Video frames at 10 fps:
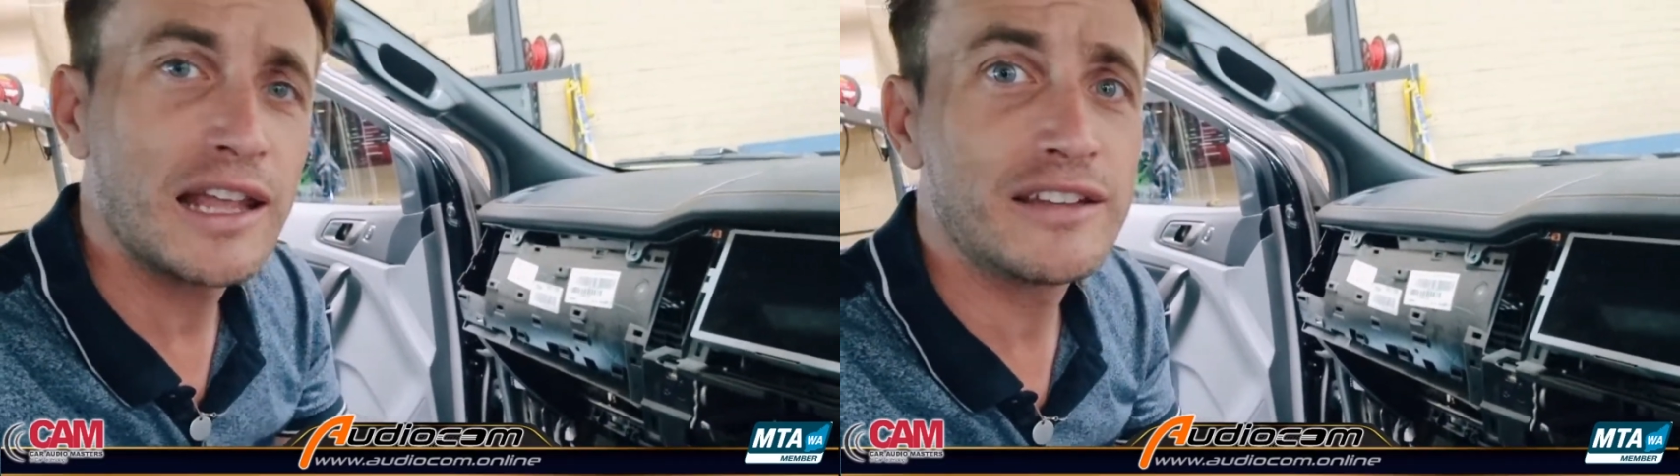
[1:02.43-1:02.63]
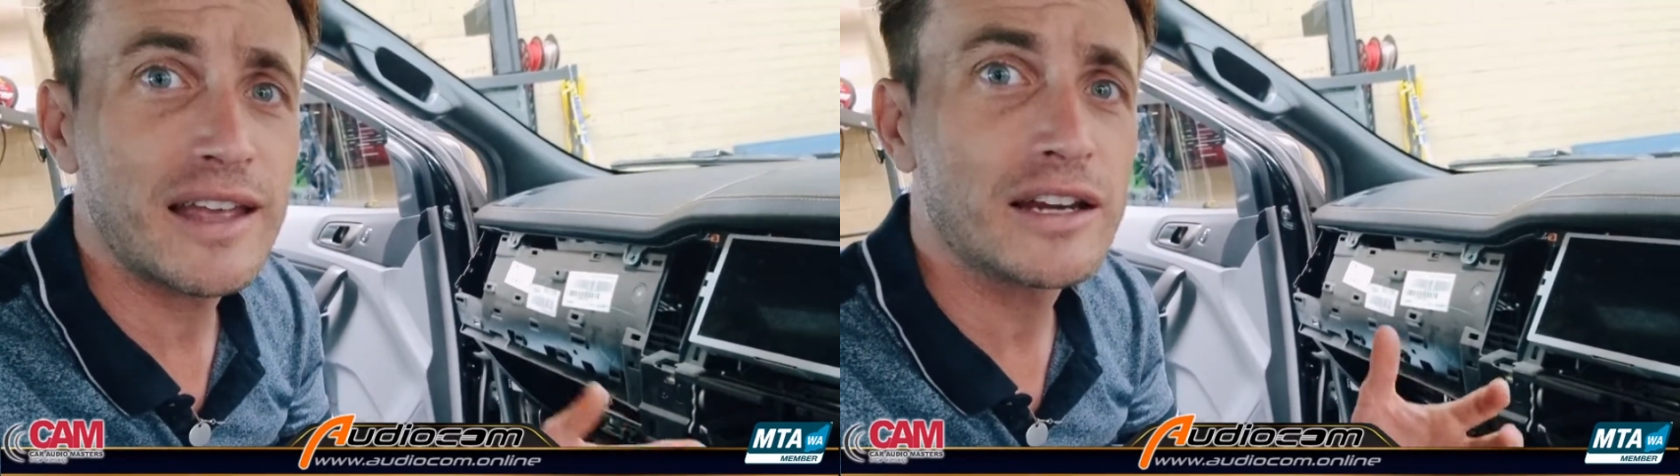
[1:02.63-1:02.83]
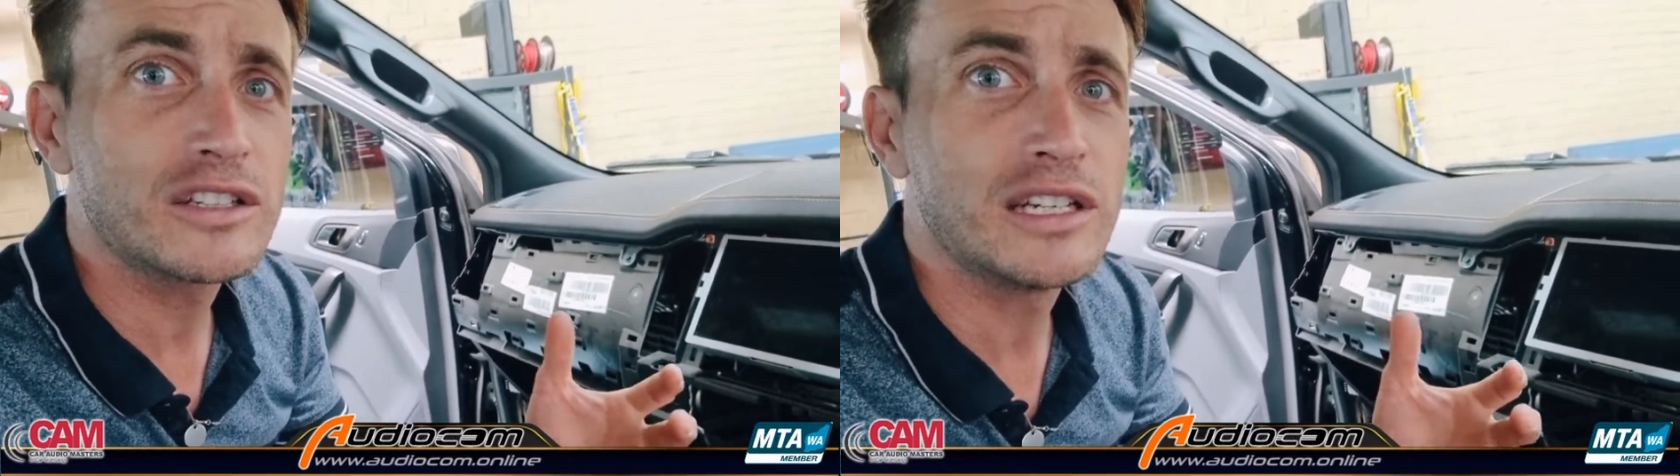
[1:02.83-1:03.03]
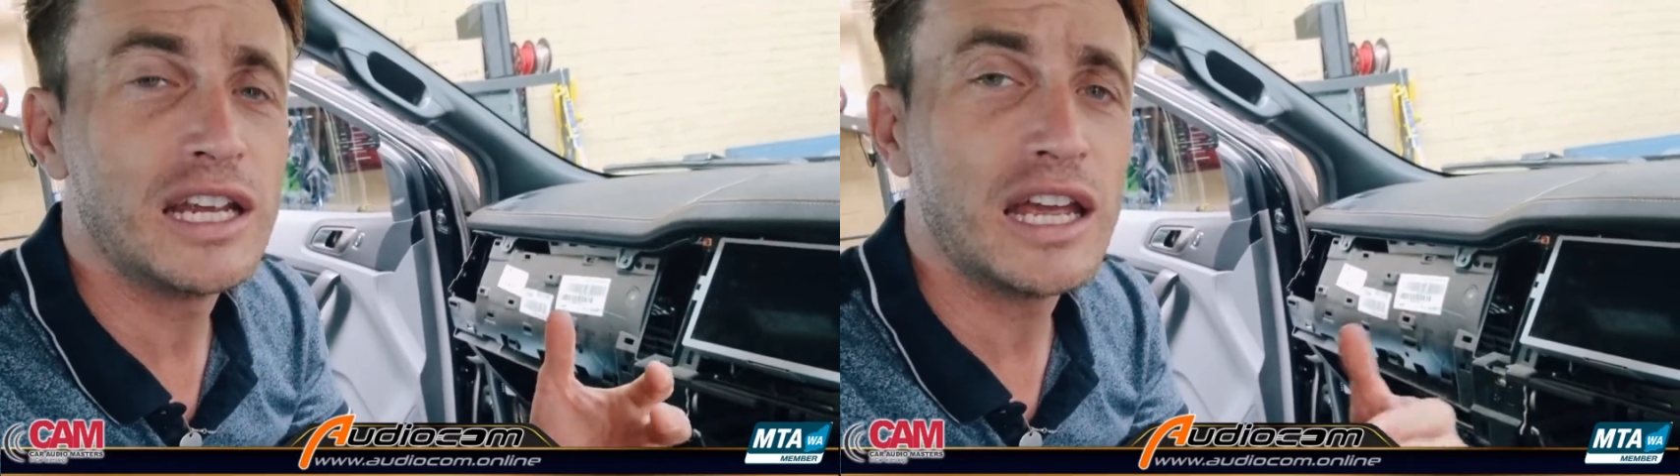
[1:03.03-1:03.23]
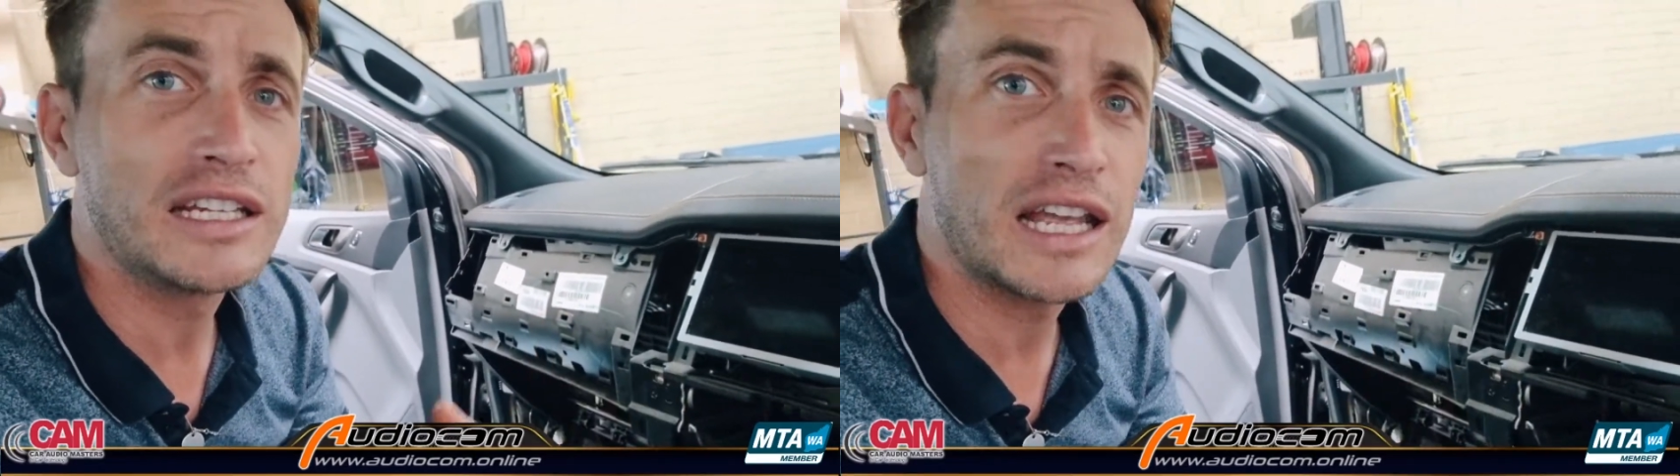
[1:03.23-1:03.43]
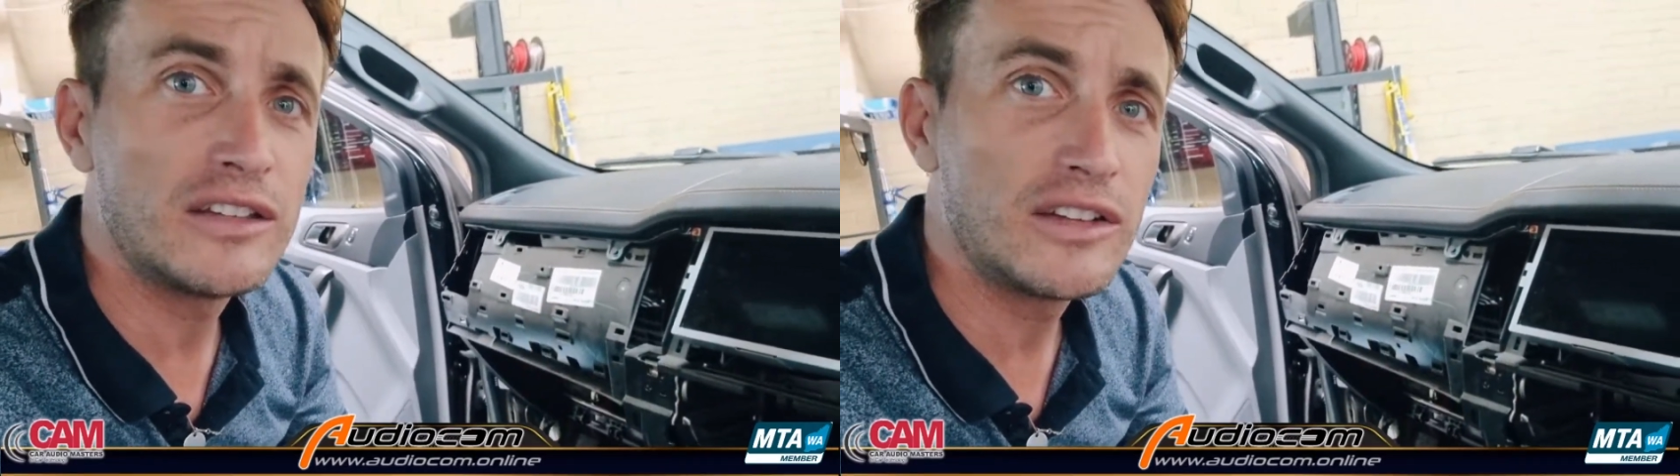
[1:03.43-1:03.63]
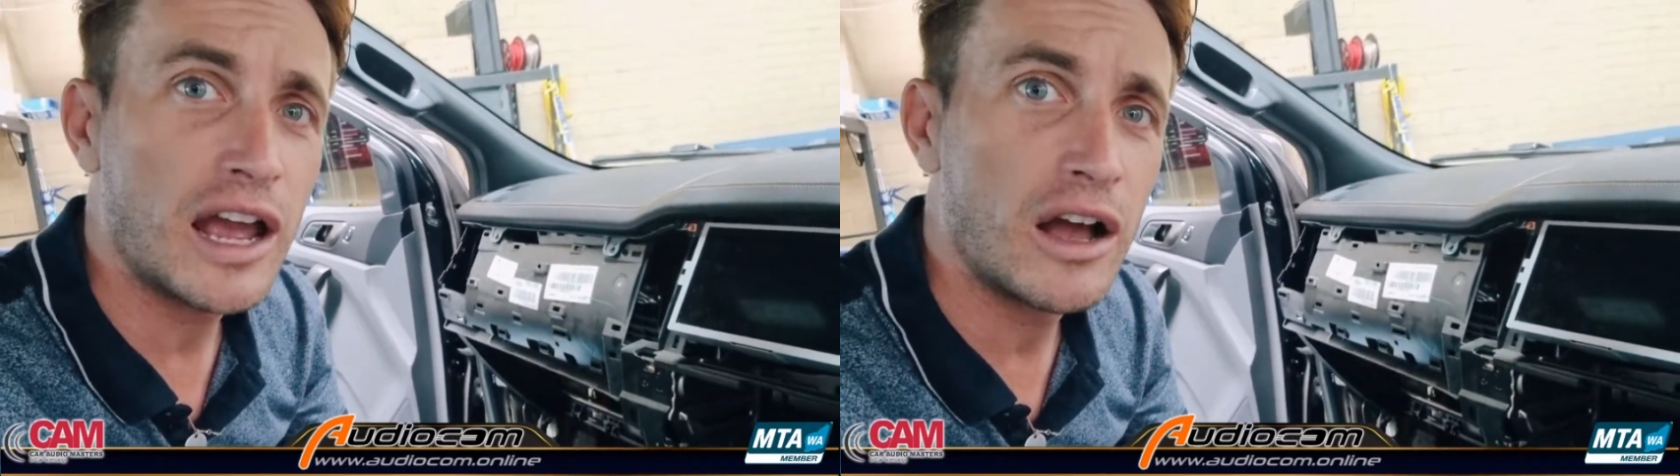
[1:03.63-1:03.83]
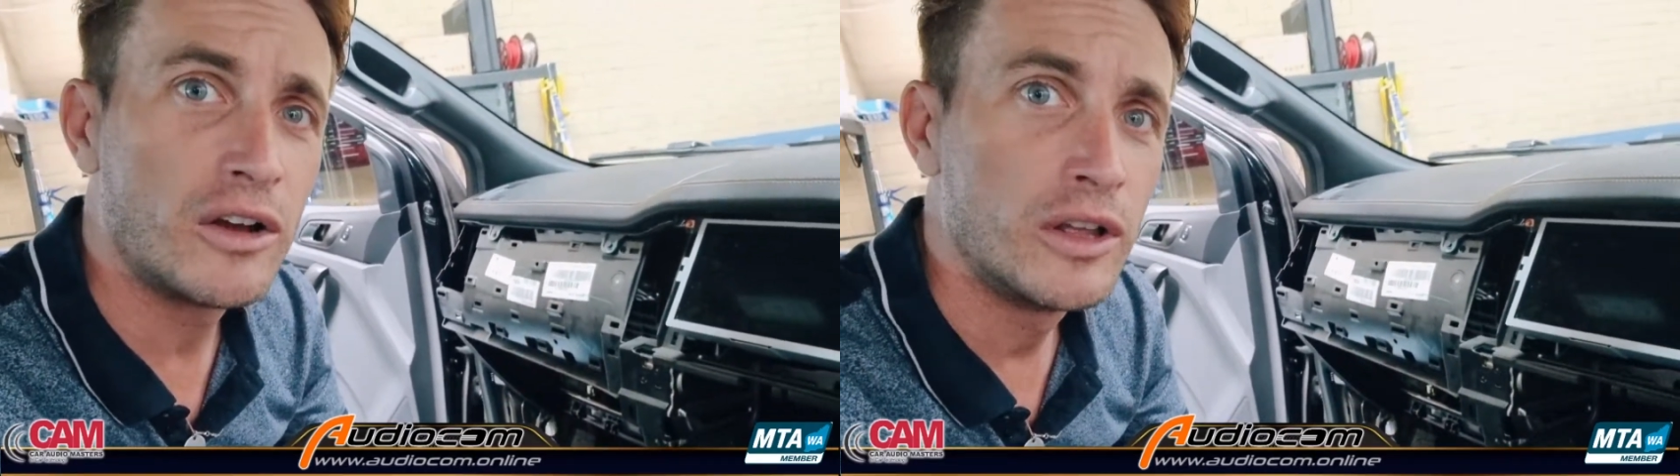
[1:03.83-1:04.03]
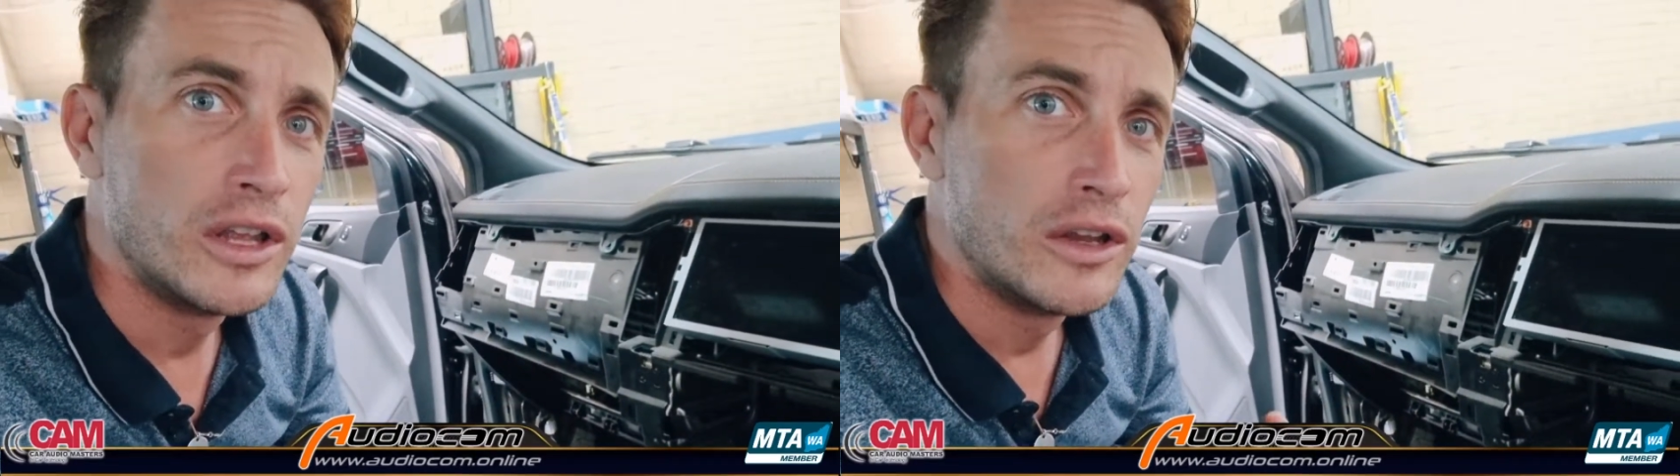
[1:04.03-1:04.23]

and it's actually against our